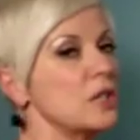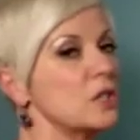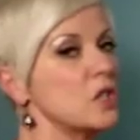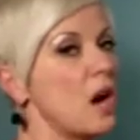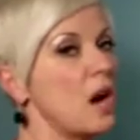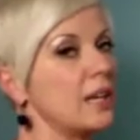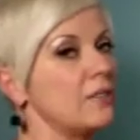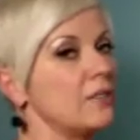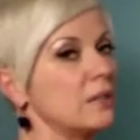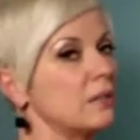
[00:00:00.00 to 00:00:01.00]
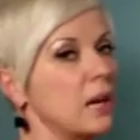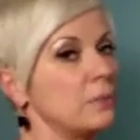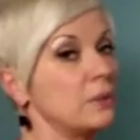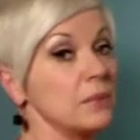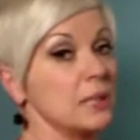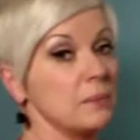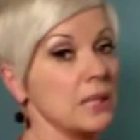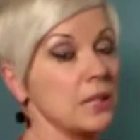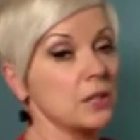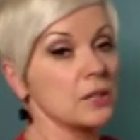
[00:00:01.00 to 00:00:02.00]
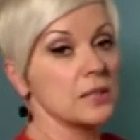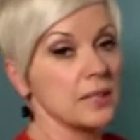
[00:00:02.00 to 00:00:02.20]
your jaw even a couple of millimeters,